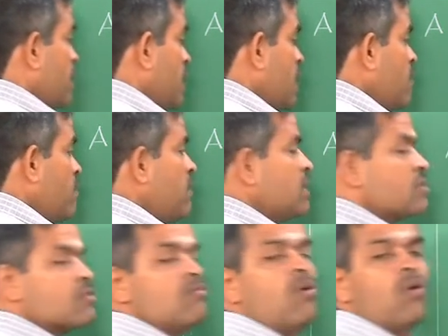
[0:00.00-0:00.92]

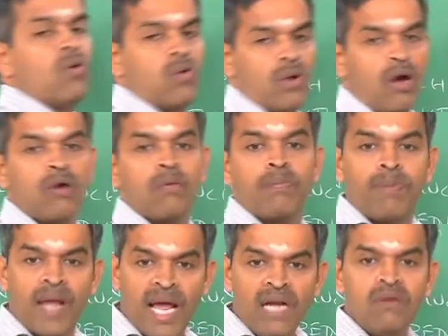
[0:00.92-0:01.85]
invest more or
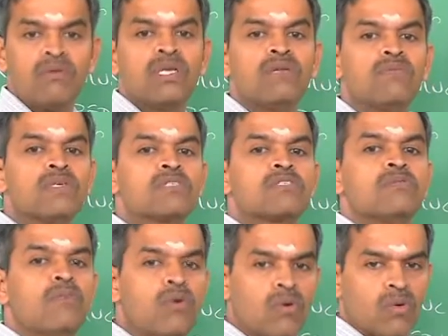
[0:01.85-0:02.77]
plan to invest
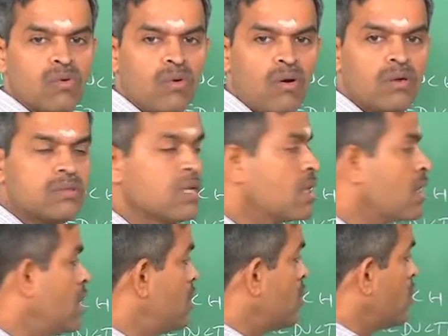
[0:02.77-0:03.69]
more on the
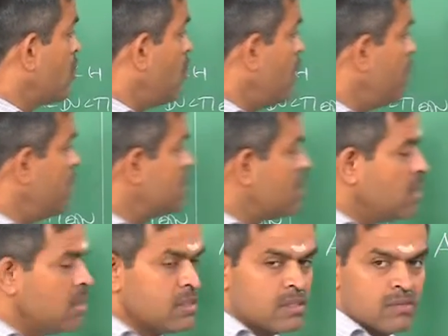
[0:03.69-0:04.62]
control
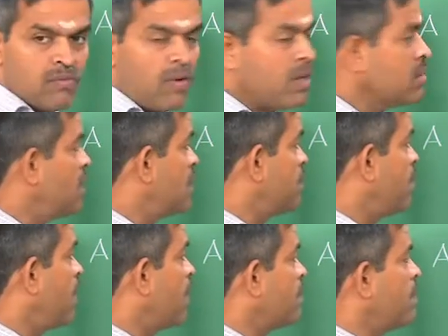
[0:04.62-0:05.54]
measures what the
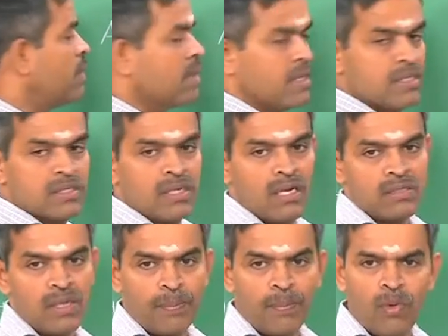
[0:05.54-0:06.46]
department is
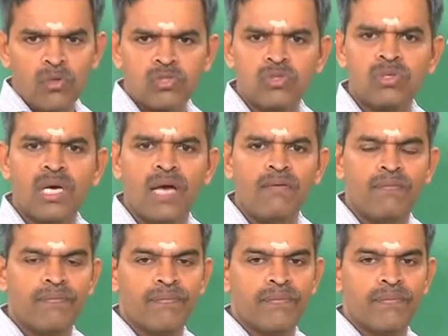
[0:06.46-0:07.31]
supposed to have,